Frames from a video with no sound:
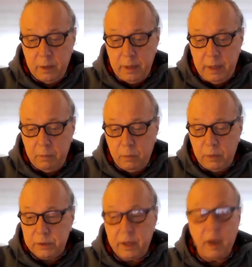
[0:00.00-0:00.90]
It
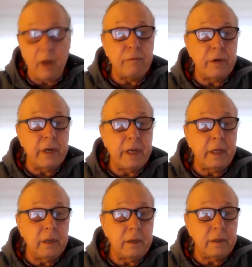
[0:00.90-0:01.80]
was
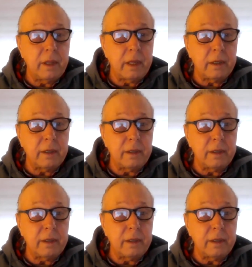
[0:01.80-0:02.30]
comforting that